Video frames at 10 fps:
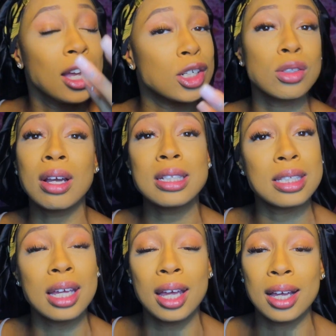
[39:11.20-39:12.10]
And she's right to
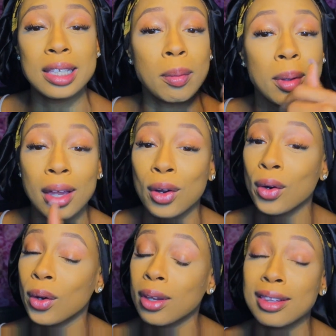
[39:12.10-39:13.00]
say it, because I'll be like,
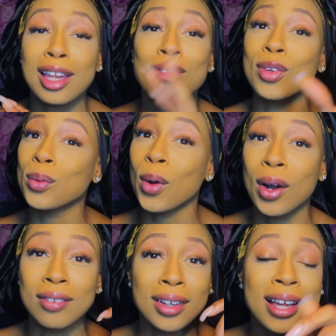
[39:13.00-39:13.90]
girl, they flew
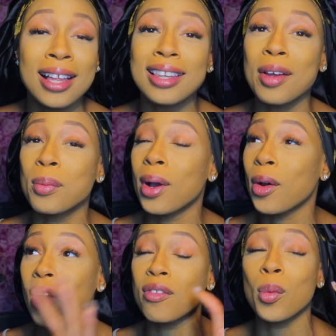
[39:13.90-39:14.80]
off. They
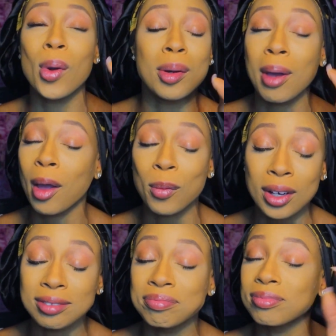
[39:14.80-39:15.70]
went off one by
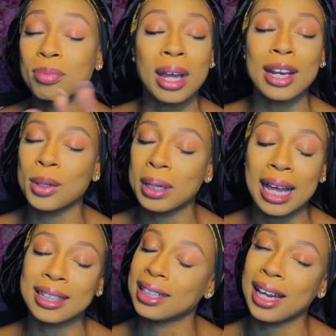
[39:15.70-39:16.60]
one. We ain't doing
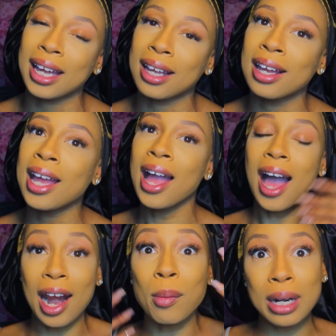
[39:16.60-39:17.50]
that tonight.
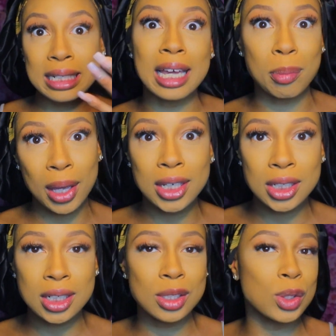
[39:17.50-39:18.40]
I don't wanna take
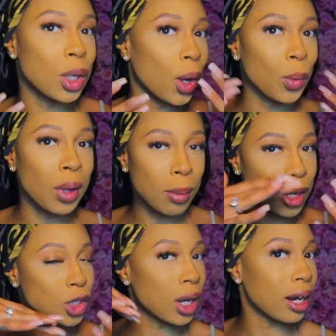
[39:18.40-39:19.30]
pictures, so I'm
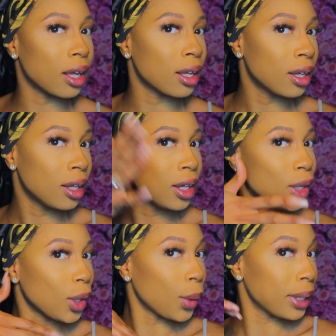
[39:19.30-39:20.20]
gonna try to,
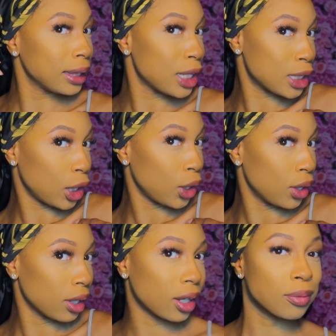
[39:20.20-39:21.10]
you know, get this
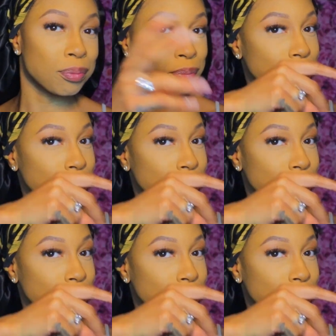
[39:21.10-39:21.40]
look